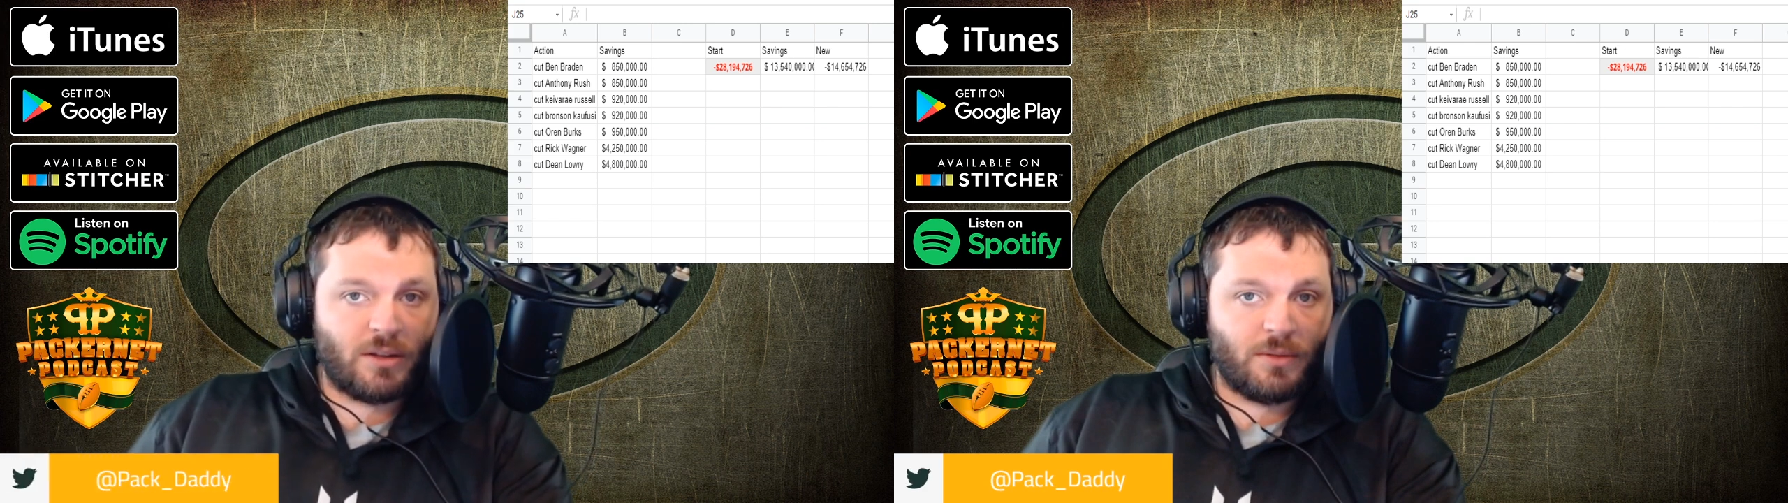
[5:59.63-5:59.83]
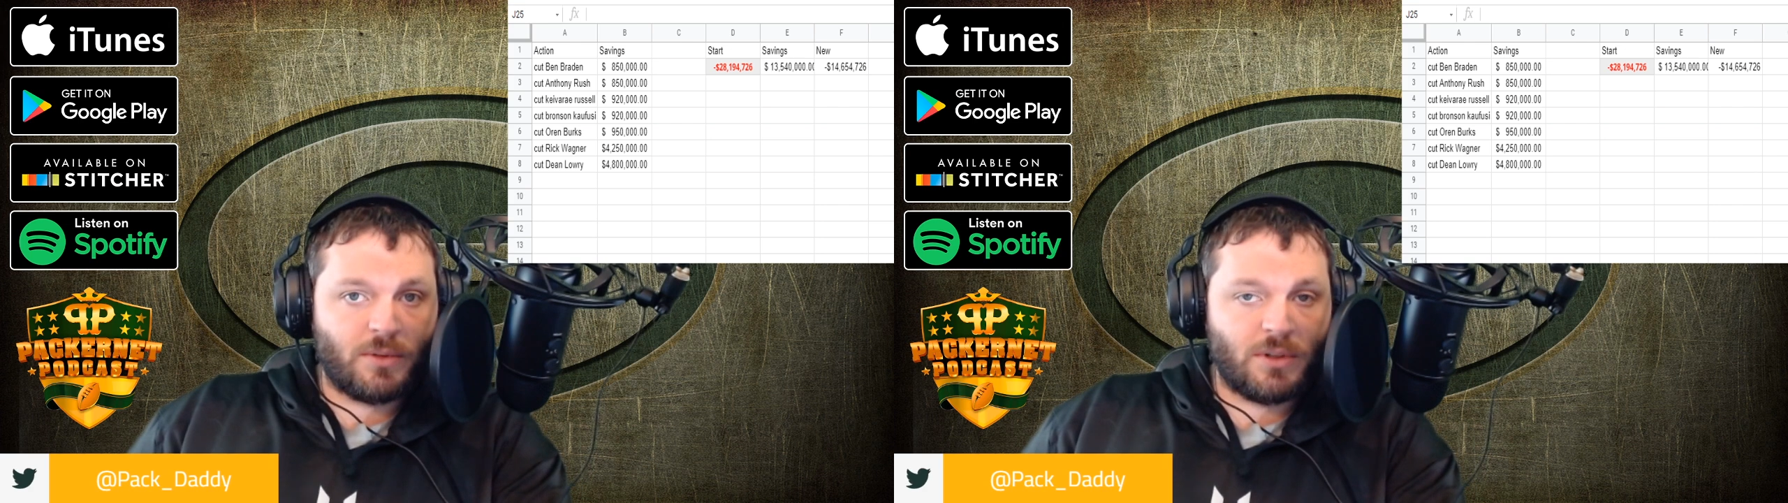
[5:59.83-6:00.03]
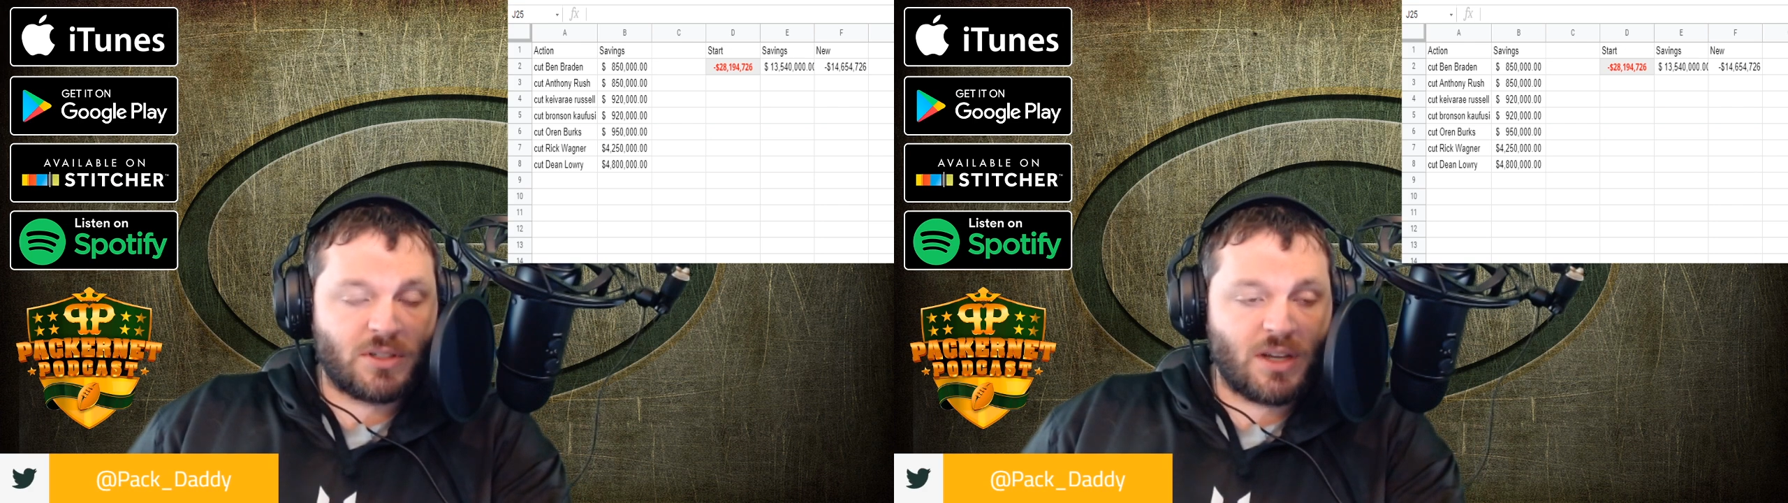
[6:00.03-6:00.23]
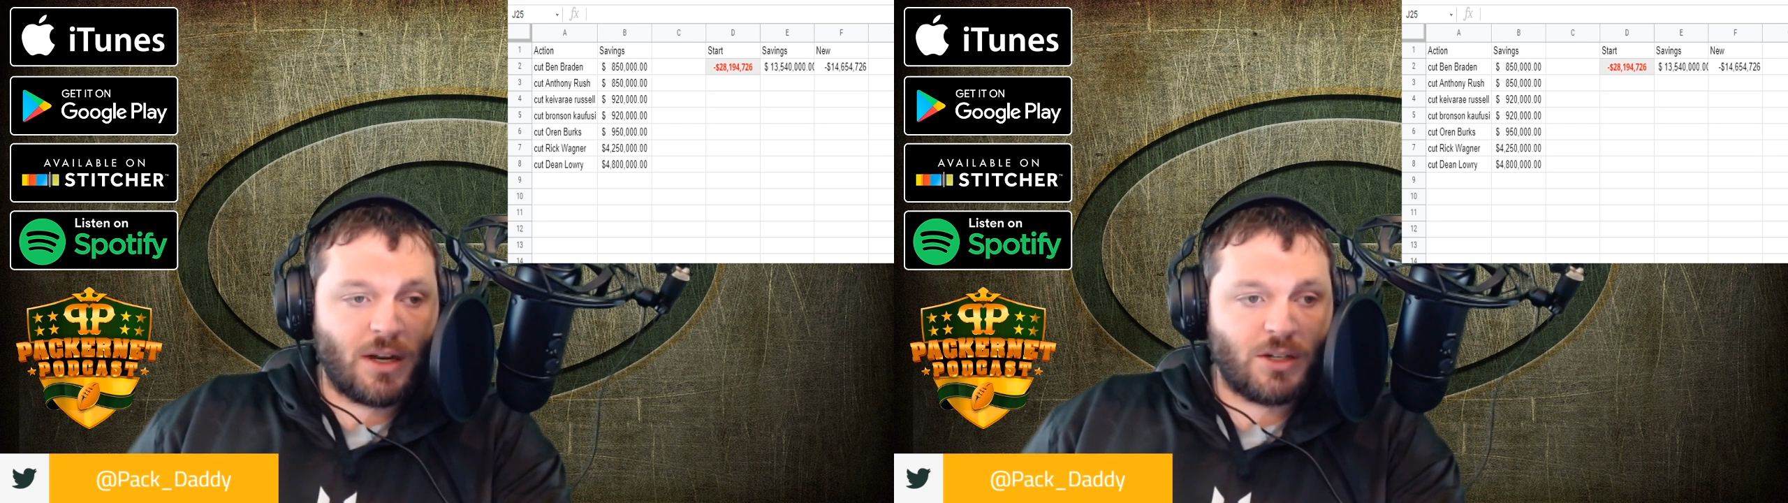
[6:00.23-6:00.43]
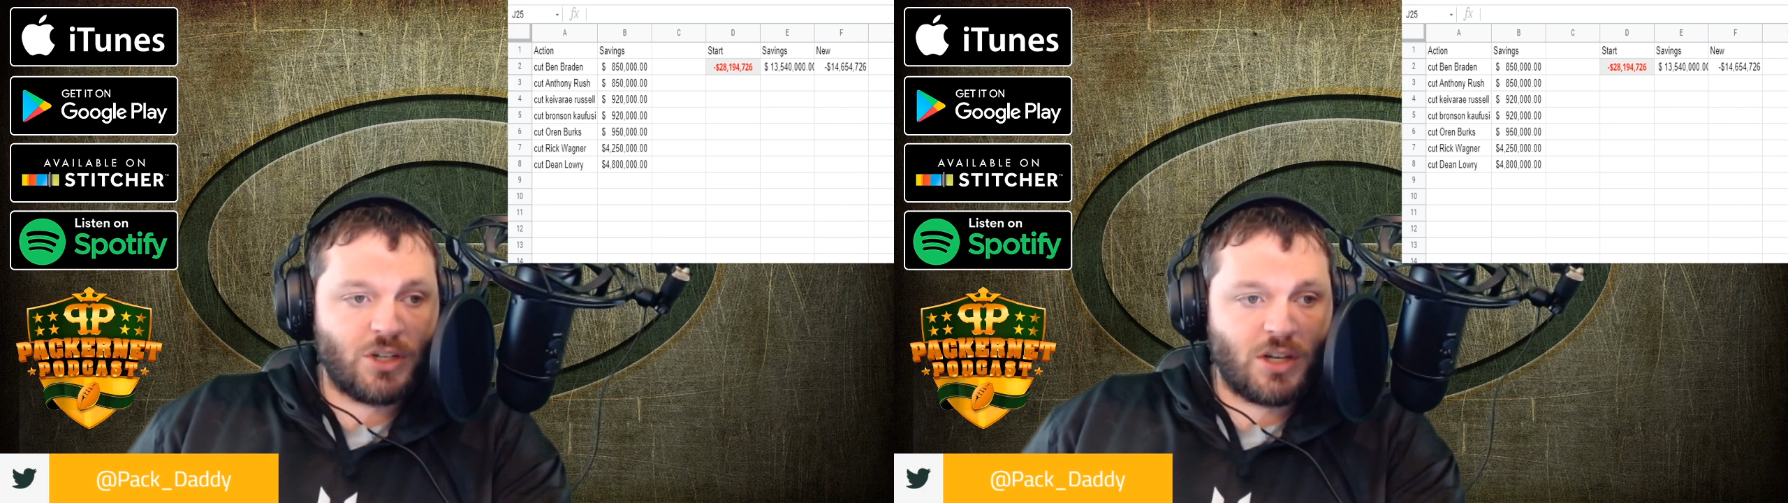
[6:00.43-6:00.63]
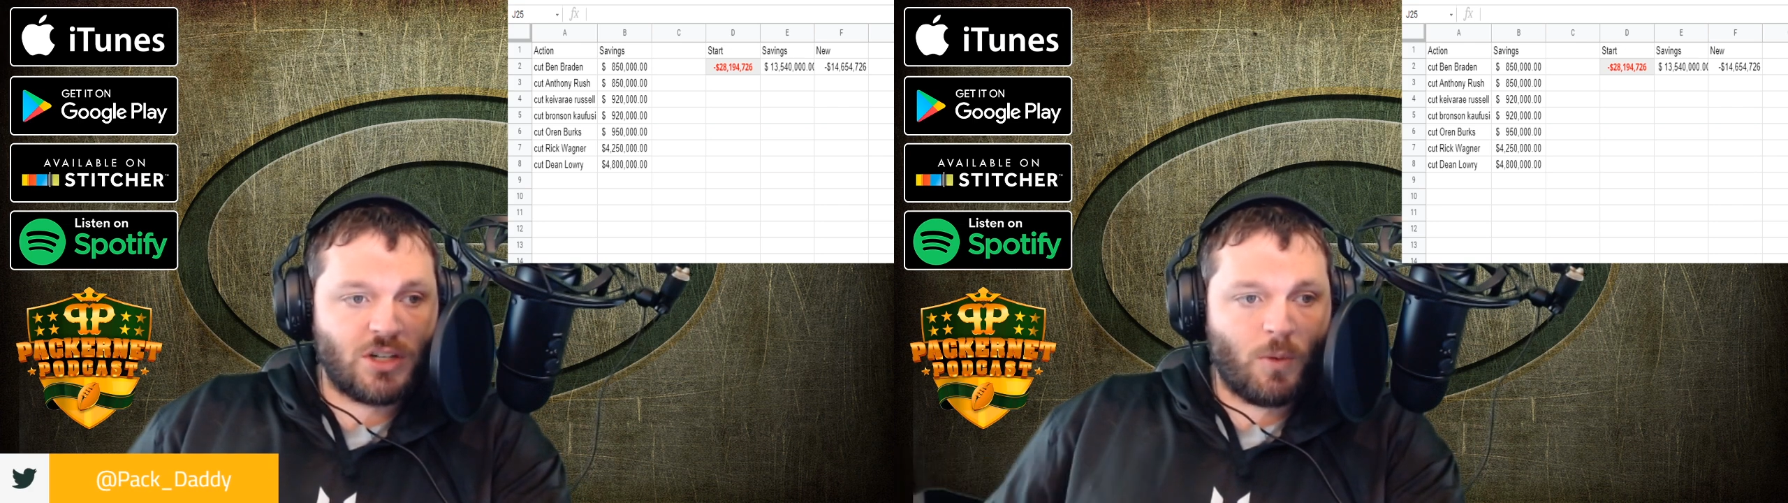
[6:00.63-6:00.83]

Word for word: to, to signing J.J.